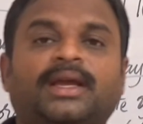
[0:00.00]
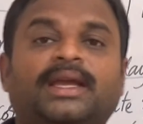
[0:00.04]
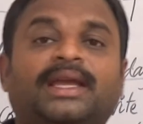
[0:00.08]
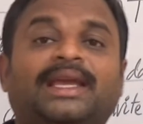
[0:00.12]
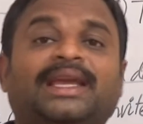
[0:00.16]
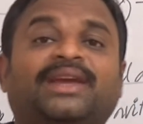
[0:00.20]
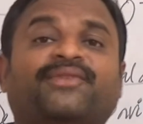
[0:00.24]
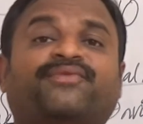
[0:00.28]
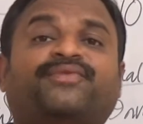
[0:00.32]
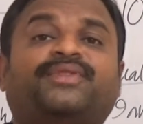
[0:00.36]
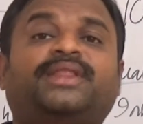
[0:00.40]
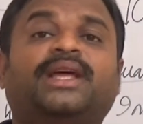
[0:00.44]

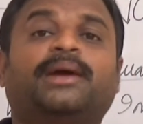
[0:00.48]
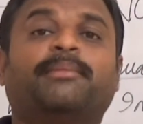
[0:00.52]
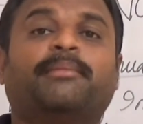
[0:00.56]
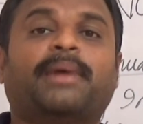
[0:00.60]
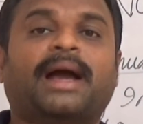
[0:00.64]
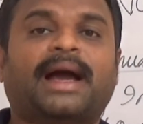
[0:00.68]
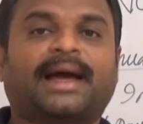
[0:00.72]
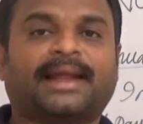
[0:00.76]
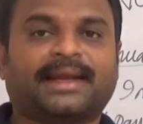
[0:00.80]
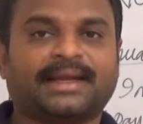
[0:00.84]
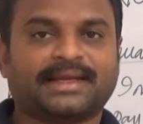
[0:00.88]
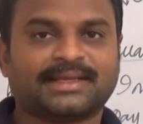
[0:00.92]
if the
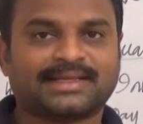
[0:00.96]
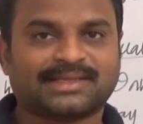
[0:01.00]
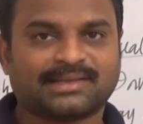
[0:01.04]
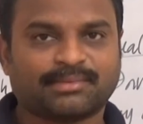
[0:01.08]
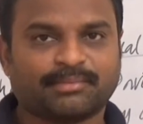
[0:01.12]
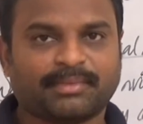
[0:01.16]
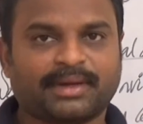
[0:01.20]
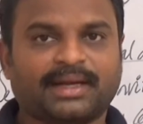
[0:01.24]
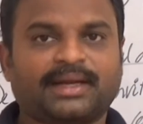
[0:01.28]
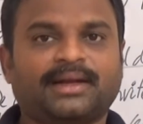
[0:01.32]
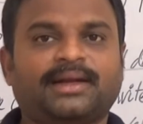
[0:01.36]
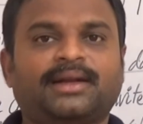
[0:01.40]

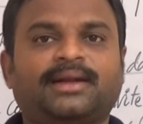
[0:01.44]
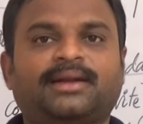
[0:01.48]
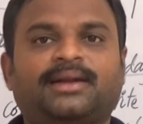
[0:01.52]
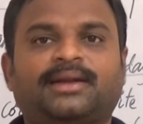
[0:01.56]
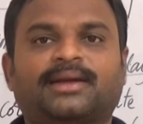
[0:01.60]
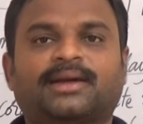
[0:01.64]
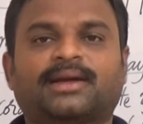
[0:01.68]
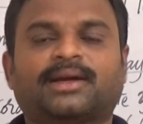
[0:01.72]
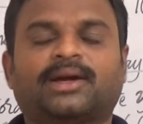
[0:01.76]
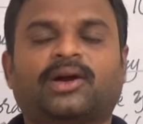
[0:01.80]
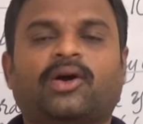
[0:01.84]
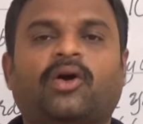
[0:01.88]

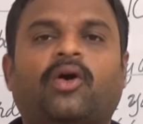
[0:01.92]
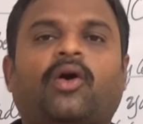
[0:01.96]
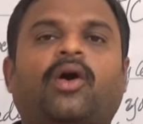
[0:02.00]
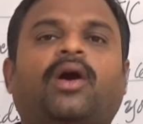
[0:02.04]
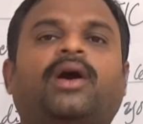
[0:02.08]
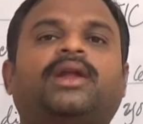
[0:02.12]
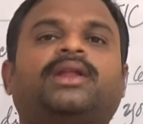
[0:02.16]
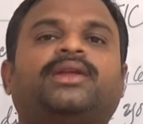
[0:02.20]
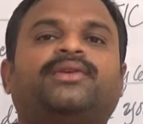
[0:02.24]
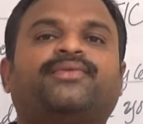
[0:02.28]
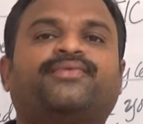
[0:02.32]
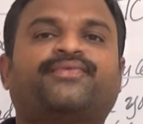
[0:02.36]
management
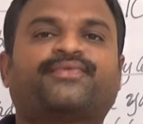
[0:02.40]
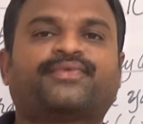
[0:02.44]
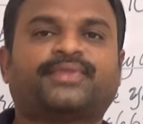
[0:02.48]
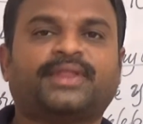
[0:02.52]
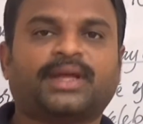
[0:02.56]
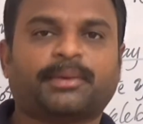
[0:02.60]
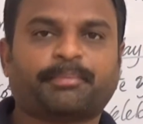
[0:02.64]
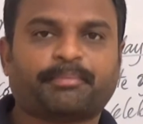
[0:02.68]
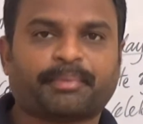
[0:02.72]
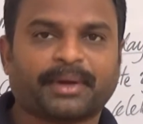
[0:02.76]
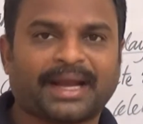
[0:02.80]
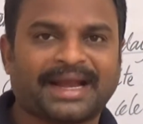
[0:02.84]
or if
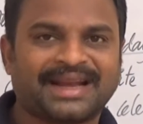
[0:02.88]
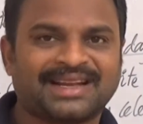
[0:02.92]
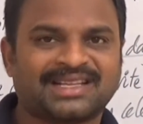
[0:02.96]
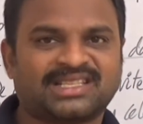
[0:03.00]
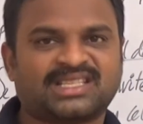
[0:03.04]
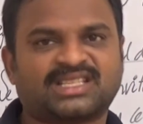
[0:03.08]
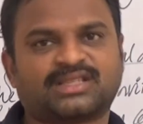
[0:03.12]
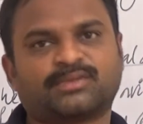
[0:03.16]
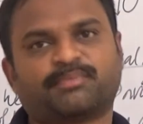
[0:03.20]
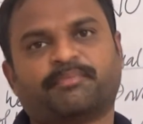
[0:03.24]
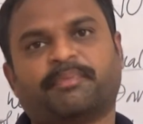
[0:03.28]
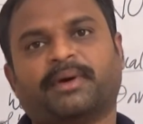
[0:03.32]
the
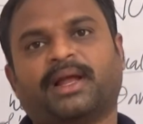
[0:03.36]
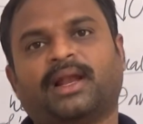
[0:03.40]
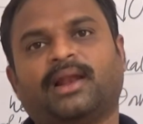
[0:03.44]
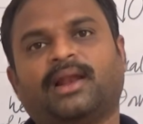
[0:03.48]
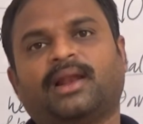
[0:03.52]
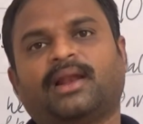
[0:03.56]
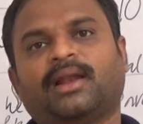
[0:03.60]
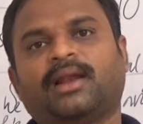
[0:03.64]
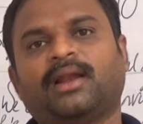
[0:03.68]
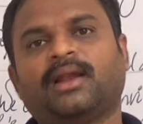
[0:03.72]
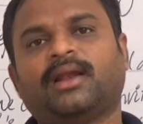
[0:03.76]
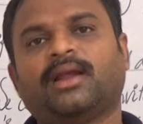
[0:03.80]

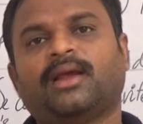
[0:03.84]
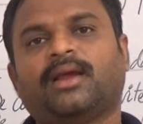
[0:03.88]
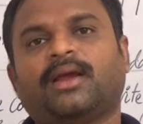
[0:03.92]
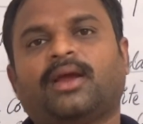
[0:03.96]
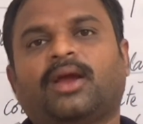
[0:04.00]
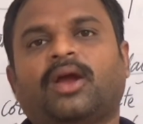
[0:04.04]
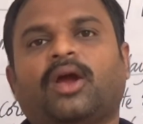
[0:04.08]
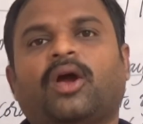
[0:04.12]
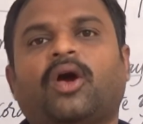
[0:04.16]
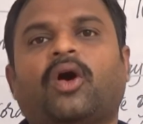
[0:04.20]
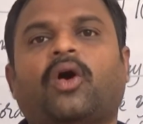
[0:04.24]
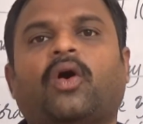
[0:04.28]
principal
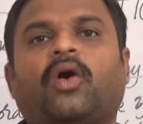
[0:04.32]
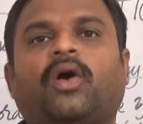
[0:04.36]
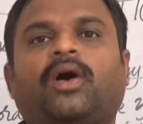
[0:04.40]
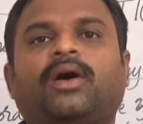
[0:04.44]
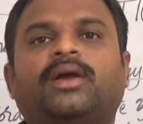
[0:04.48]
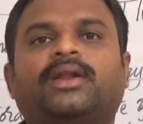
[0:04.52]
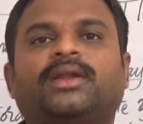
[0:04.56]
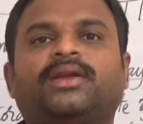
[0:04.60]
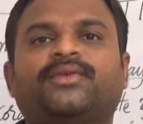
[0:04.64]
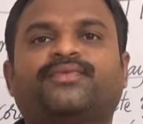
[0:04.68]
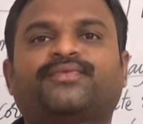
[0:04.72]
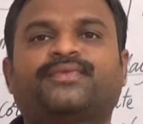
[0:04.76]

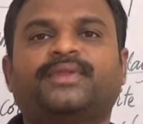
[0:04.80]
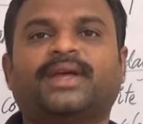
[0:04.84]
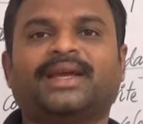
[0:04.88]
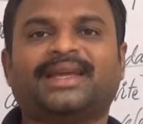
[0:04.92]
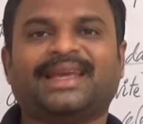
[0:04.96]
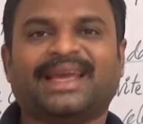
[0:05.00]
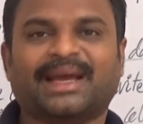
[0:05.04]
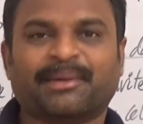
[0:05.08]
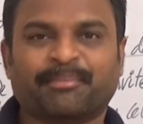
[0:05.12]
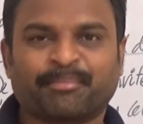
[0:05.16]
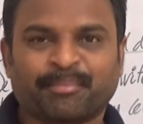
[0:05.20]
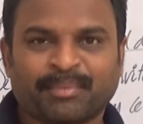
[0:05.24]
or if
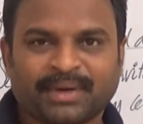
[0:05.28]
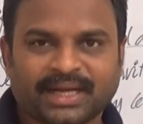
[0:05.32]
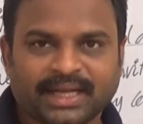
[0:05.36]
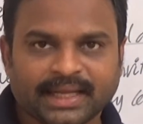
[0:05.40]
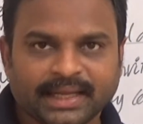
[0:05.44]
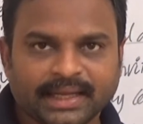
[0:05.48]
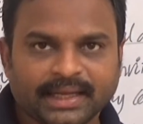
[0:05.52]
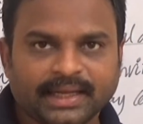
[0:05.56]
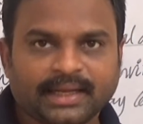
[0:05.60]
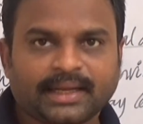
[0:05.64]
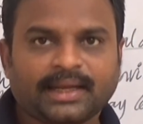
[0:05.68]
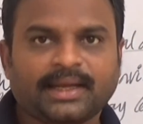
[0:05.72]
the
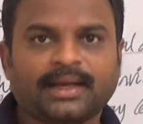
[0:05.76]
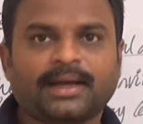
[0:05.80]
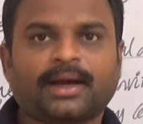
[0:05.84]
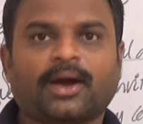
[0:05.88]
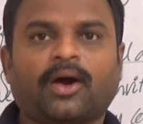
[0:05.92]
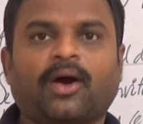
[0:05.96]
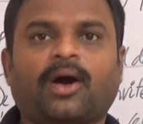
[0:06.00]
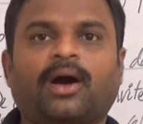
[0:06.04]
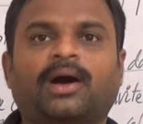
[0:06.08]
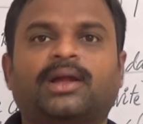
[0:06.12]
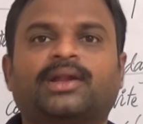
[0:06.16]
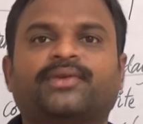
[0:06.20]
MD
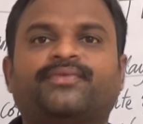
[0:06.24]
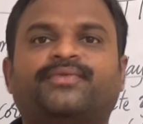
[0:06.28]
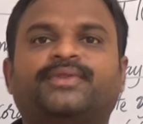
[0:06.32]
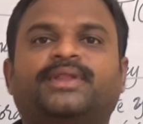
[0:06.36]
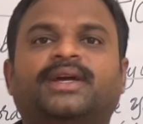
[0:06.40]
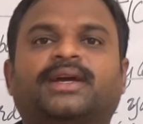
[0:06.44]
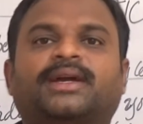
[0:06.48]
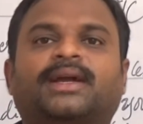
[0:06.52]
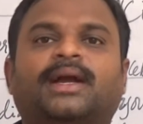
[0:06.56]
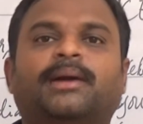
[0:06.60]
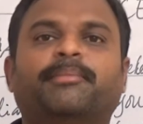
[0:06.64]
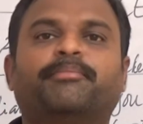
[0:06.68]
or if
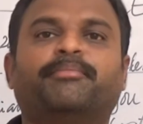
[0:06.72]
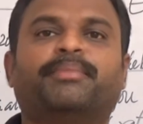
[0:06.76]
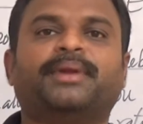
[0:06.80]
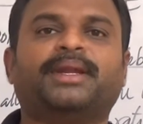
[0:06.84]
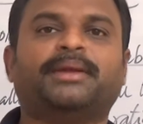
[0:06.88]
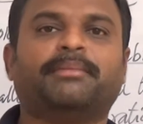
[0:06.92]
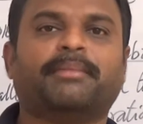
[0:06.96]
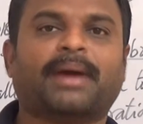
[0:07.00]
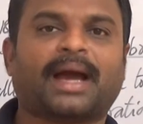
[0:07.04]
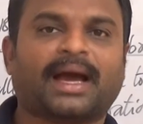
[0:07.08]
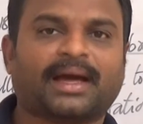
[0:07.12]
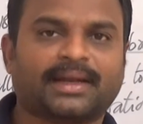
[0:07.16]
the
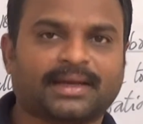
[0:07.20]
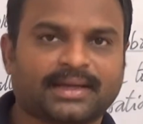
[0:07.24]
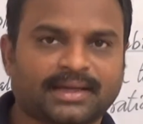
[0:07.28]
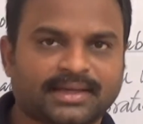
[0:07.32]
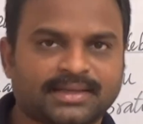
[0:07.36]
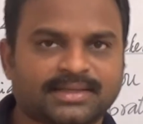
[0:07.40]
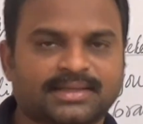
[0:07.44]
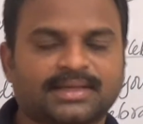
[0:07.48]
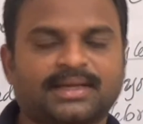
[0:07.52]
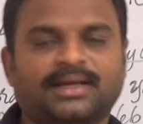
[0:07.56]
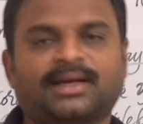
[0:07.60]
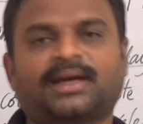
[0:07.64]
company
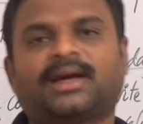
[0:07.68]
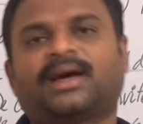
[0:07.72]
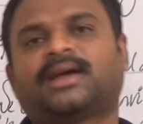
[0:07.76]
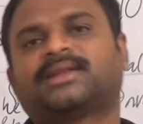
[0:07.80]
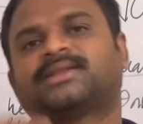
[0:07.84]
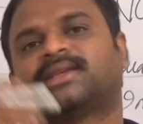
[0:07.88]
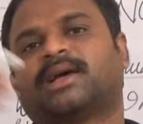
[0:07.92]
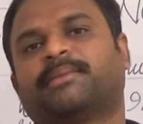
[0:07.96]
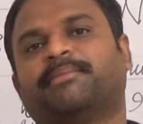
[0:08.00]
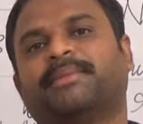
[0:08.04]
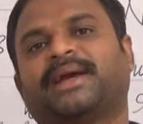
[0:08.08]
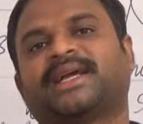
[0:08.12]
manager,
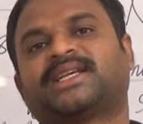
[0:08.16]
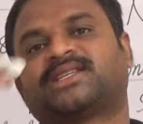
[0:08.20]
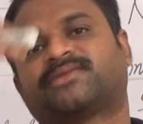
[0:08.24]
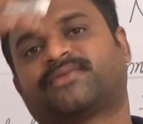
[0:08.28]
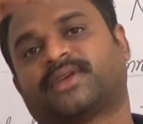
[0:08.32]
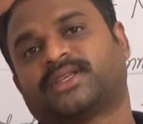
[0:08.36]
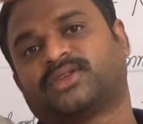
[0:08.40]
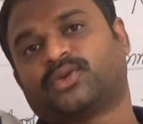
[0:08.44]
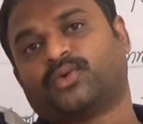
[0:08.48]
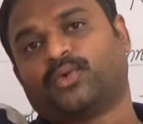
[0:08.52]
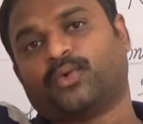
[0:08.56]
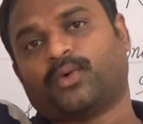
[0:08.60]
some
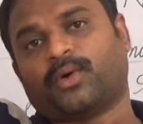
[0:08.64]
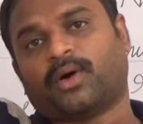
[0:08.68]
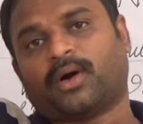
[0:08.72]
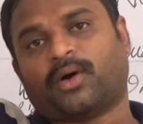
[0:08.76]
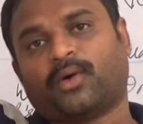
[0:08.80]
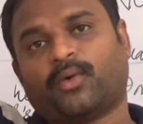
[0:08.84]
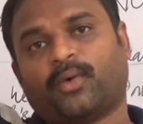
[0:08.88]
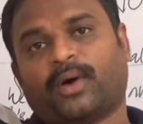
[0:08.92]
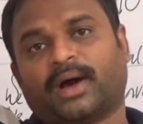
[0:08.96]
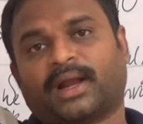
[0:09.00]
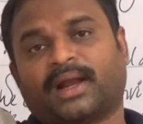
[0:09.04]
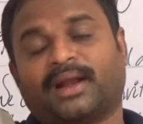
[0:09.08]
experts
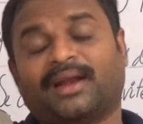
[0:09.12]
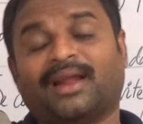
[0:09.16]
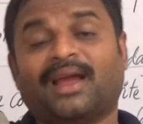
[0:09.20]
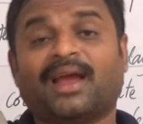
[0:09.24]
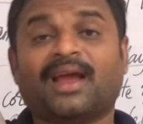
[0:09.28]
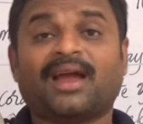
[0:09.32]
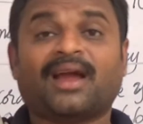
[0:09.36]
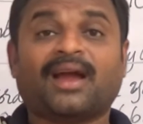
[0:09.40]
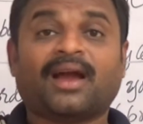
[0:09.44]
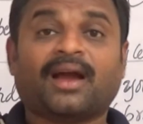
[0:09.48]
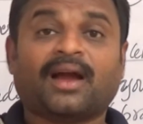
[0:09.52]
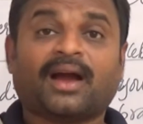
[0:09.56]
over in
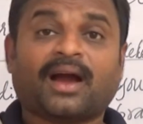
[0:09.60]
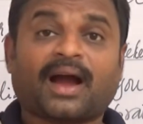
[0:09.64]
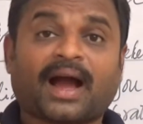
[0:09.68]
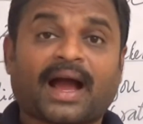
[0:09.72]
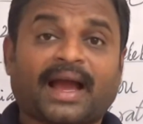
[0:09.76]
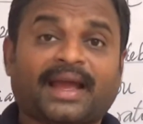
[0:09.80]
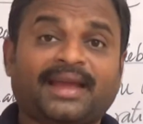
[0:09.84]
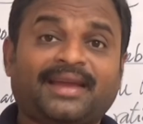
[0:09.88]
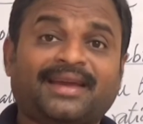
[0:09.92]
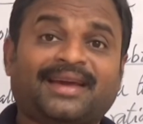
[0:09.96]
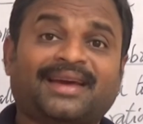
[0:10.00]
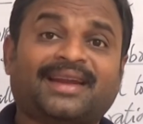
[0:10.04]

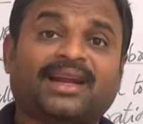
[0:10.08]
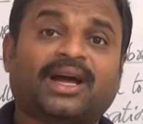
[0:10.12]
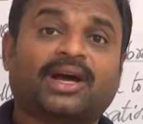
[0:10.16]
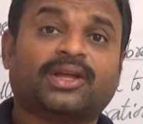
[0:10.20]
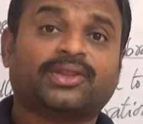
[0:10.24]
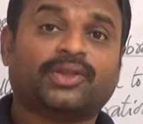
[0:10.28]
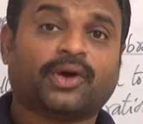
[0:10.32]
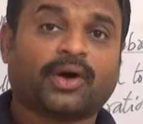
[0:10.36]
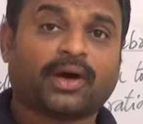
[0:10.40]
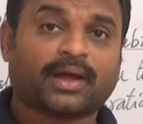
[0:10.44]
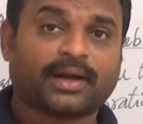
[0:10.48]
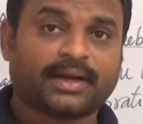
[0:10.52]
higher
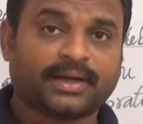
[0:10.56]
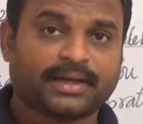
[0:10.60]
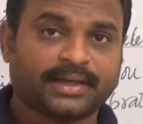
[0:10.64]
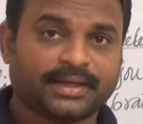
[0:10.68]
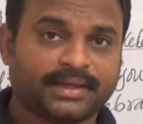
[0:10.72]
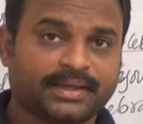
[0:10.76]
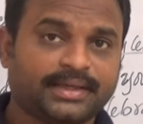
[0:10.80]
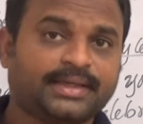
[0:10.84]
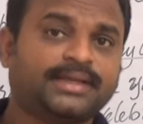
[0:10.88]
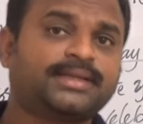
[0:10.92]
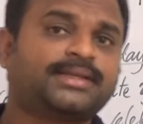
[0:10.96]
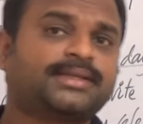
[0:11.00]

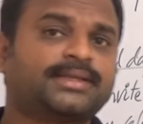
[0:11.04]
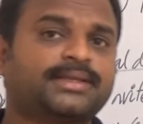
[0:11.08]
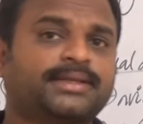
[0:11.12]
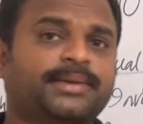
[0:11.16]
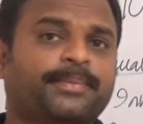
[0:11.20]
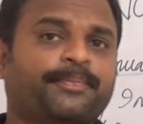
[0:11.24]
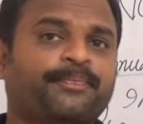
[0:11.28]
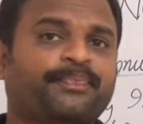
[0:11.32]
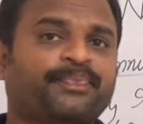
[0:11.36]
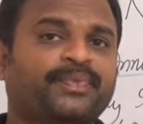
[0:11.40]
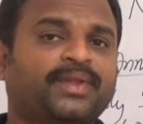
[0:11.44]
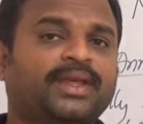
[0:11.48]

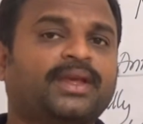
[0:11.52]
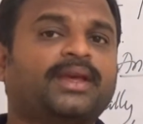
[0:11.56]
authorities,